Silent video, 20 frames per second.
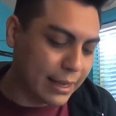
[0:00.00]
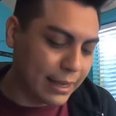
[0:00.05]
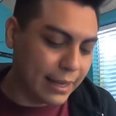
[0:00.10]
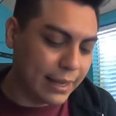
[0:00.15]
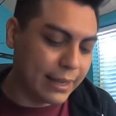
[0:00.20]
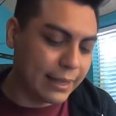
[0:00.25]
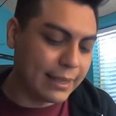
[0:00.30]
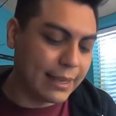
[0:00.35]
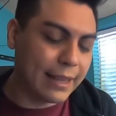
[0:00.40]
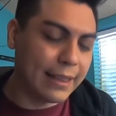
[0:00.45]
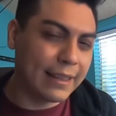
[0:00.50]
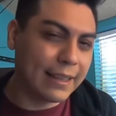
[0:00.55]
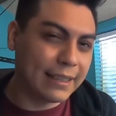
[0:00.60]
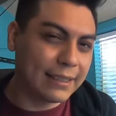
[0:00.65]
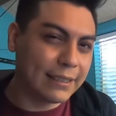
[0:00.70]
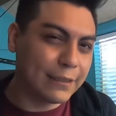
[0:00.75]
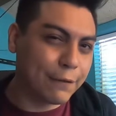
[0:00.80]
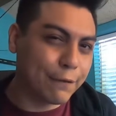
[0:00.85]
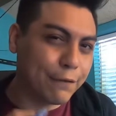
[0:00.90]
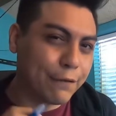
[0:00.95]
And
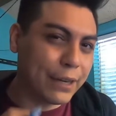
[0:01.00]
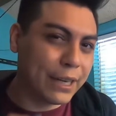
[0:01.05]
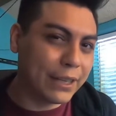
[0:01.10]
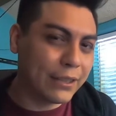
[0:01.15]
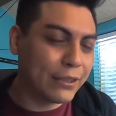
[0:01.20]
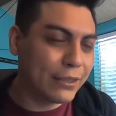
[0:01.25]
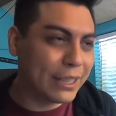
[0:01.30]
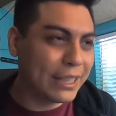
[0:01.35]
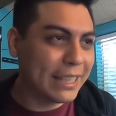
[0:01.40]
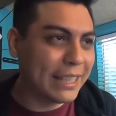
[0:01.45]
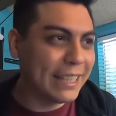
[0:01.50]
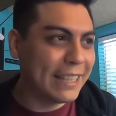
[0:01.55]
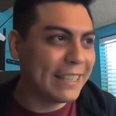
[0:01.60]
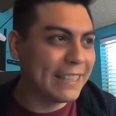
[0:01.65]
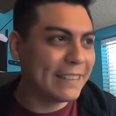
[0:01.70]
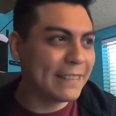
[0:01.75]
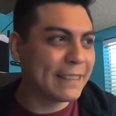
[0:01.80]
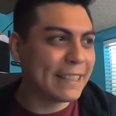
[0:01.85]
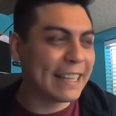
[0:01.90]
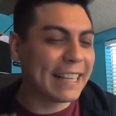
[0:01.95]
that's
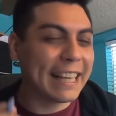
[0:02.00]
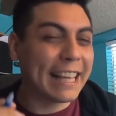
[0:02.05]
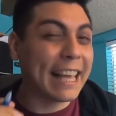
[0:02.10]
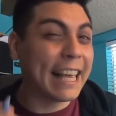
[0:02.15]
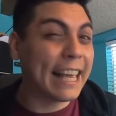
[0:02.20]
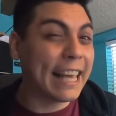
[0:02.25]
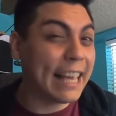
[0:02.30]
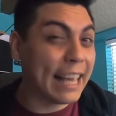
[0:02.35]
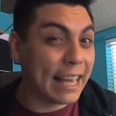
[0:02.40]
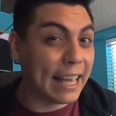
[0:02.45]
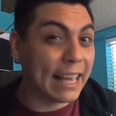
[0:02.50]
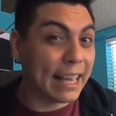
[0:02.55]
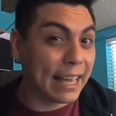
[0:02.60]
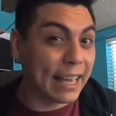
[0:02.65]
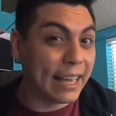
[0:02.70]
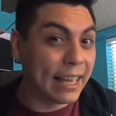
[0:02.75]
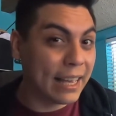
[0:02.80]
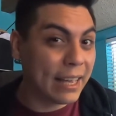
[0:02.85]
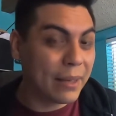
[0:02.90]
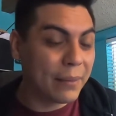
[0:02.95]
very
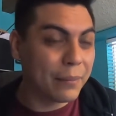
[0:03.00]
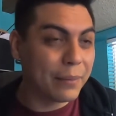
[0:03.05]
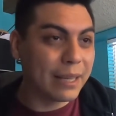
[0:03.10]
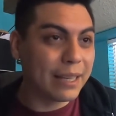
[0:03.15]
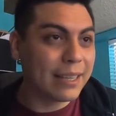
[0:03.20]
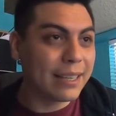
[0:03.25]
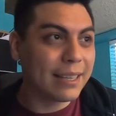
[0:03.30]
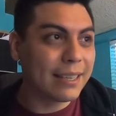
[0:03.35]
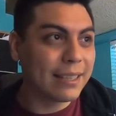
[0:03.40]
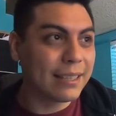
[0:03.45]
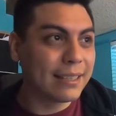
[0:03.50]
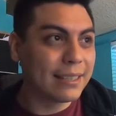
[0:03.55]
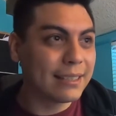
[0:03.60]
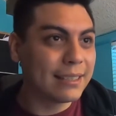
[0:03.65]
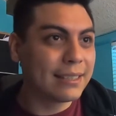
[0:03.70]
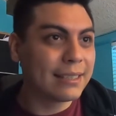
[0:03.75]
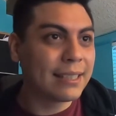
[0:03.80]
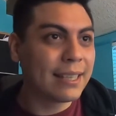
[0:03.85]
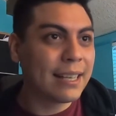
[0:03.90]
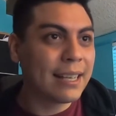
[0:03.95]
key,
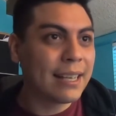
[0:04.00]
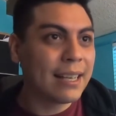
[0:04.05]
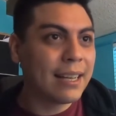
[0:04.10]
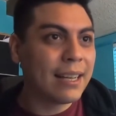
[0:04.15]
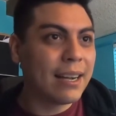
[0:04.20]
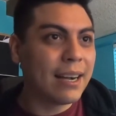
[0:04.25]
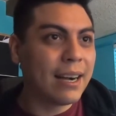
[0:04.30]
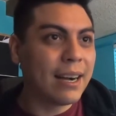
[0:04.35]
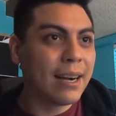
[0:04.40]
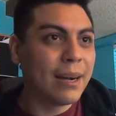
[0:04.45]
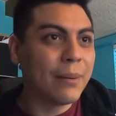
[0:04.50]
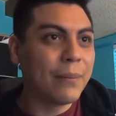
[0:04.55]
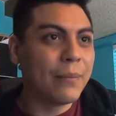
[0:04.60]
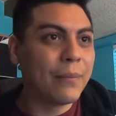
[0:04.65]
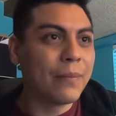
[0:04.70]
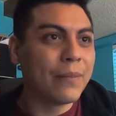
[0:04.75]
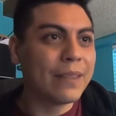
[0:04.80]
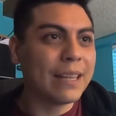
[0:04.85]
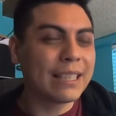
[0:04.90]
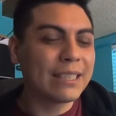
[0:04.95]
because
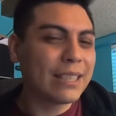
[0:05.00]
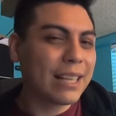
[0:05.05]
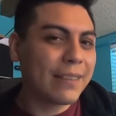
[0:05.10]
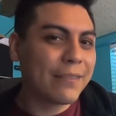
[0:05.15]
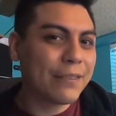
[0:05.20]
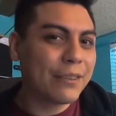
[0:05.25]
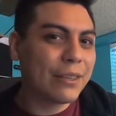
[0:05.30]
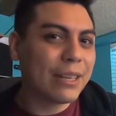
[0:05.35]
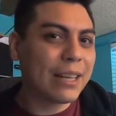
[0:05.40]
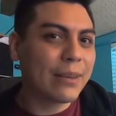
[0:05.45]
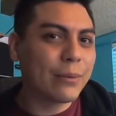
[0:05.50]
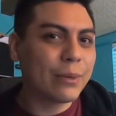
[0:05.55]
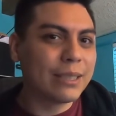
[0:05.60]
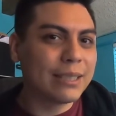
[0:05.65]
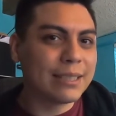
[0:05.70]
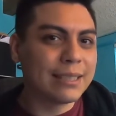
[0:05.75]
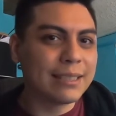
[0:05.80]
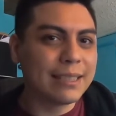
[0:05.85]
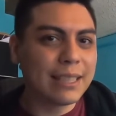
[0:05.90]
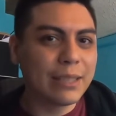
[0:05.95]
that's, I feel like, what
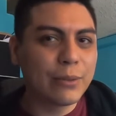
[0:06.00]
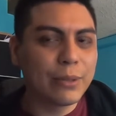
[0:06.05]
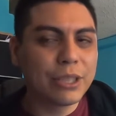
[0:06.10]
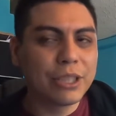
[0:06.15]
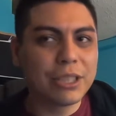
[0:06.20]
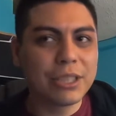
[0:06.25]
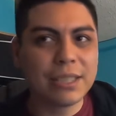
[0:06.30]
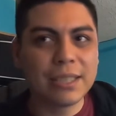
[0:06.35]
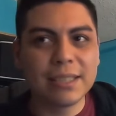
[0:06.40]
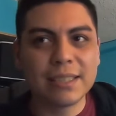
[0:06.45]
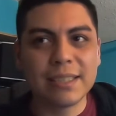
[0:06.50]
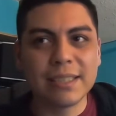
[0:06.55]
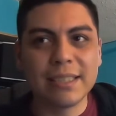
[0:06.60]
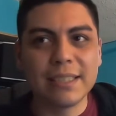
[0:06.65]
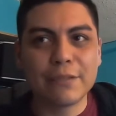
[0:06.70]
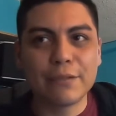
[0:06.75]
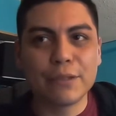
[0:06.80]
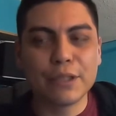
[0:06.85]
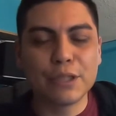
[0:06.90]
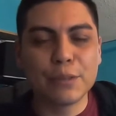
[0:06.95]
distinguishes the
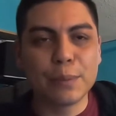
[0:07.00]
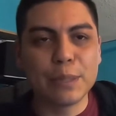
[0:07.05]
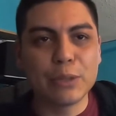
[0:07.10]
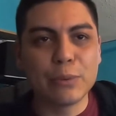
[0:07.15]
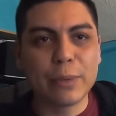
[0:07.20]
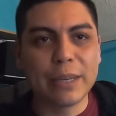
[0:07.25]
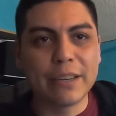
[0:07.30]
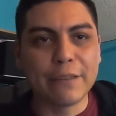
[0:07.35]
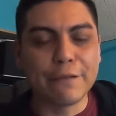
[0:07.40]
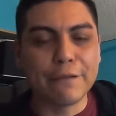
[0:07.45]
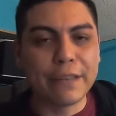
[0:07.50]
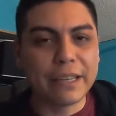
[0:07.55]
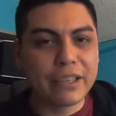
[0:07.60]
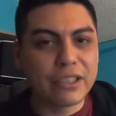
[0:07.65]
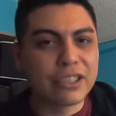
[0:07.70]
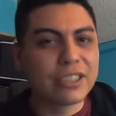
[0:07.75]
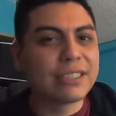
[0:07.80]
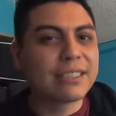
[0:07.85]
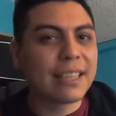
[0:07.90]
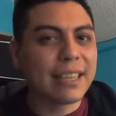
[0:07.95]
difference between a
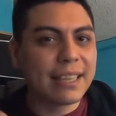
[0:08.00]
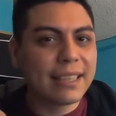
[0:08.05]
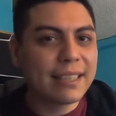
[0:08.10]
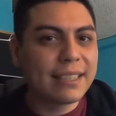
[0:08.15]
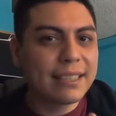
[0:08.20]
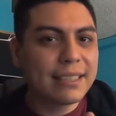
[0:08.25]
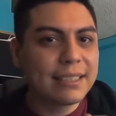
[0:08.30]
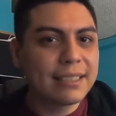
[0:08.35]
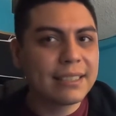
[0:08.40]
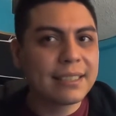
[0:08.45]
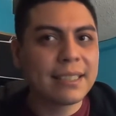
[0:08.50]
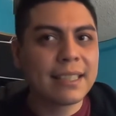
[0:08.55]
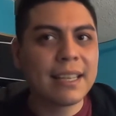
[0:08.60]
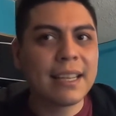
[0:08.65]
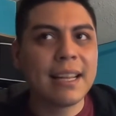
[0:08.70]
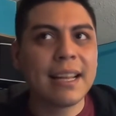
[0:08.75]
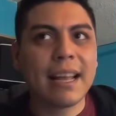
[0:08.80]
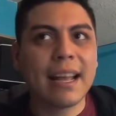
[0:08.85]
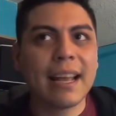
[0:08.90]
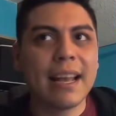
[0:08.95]
finger stylist
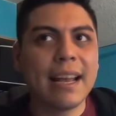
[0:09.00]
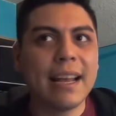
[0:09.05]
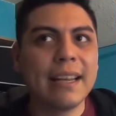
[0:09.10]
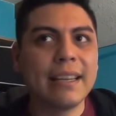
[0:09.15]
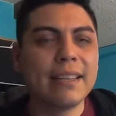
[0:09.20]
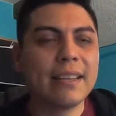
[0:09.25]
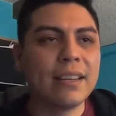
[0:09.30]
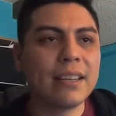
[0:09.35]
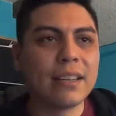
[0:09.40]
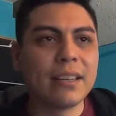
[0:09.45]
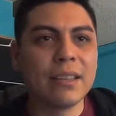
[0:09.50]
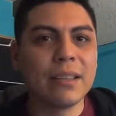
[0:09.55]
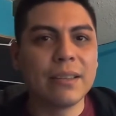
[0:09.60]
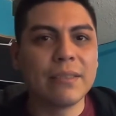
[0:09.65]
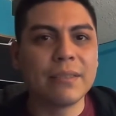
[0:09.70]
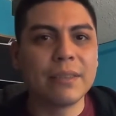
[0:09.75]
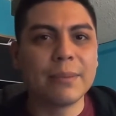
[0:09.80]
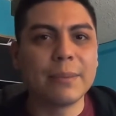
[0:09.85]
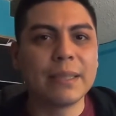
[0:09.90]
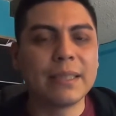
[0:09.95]
and a
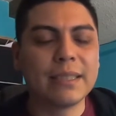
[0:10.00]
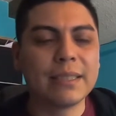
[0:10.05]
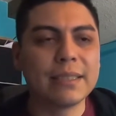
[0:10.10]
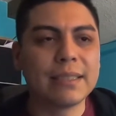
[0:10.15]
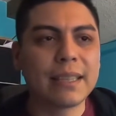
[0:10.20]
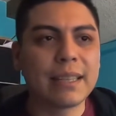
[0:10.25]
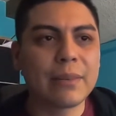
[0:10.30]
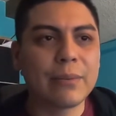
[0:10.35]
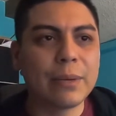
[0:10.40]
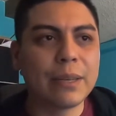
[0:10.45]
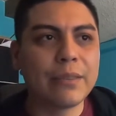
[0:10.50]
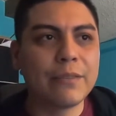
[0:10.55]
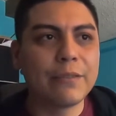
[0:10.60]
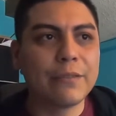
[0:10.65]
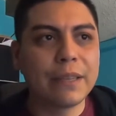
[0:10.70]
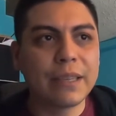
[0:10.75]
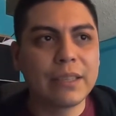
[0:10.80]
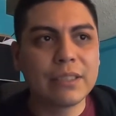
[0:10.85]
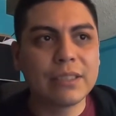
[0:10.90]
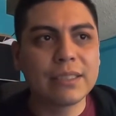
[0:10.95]
glover. Because like when
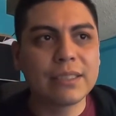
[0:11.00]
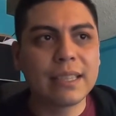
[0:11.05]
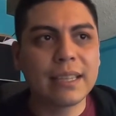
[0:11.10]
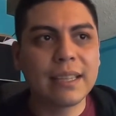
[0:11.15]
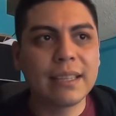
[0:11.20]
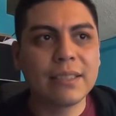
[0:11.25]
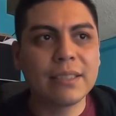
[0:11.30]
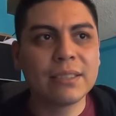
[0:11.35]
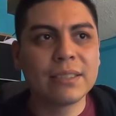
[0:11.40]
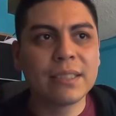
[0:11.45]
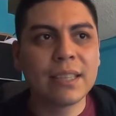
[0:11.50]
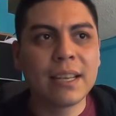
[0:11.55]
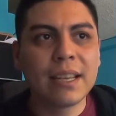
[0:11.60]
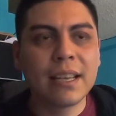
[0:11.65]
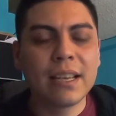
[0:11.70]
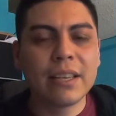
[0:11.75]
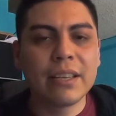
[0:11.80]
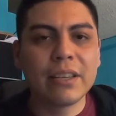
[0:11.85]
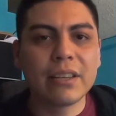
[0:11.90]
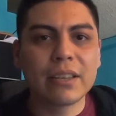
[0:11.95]
finger styles,
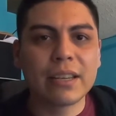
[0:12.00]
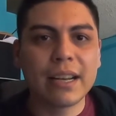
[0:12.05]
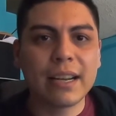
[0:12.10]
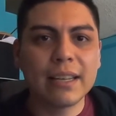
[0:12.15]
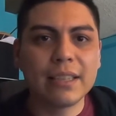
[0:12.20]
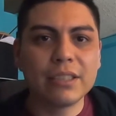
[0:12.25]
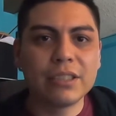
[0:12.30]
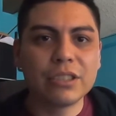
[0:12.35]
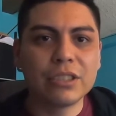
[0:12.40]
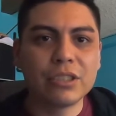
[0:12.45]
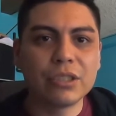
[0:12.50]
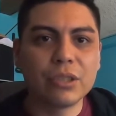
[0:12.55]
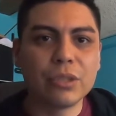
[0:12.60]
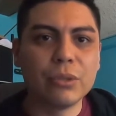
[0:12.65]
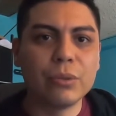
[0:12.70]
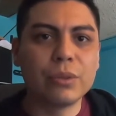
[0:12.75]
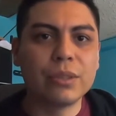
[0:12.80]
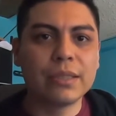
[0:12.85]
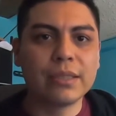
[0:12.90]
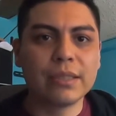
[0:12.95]
you're kind of just
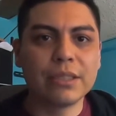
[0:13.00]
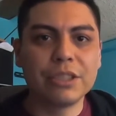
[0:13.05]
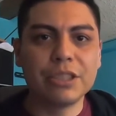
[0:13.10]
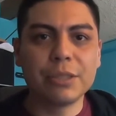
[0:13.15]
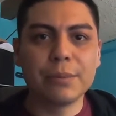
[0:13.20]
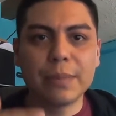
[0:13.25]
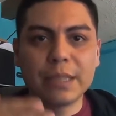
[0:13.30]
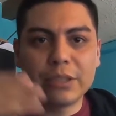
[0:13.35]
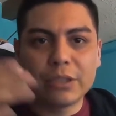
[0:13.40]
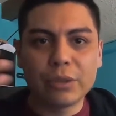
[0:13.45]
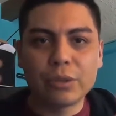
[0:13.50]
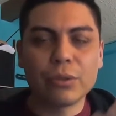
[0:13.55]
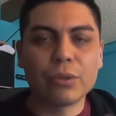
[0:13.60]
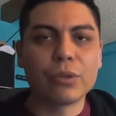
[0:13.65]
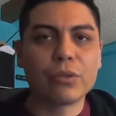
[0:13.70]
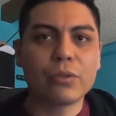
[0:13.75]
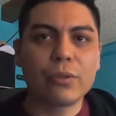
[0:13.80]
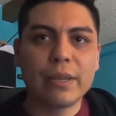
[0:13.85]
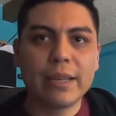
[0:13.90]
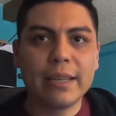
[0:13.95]
using the geometrical
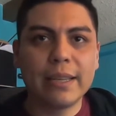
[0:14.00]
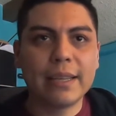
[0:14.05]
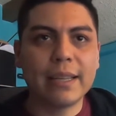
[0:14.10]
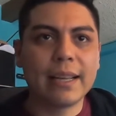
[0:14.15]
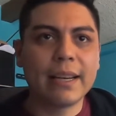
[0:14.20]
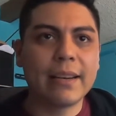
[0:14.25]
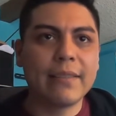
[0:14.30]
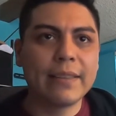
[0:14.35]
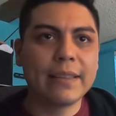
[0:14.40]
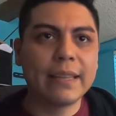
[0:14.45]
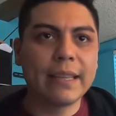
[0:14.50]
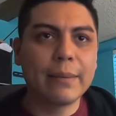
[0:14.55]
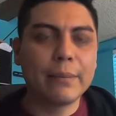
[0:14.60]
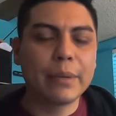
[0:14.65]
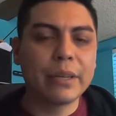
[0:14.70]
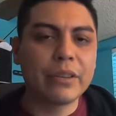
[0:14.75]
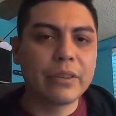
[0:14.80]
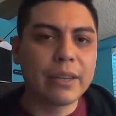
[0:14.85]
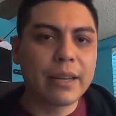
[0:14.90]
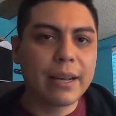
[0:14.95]
grid and everything,
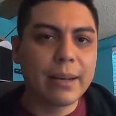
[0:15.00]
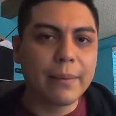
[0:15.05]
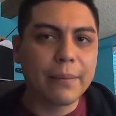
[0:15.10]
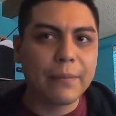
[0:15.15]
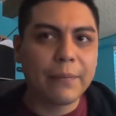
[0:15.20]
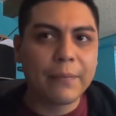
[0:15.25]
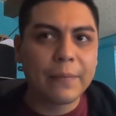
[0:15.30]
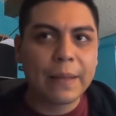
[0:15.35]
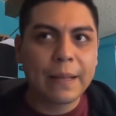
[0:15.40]
but you're not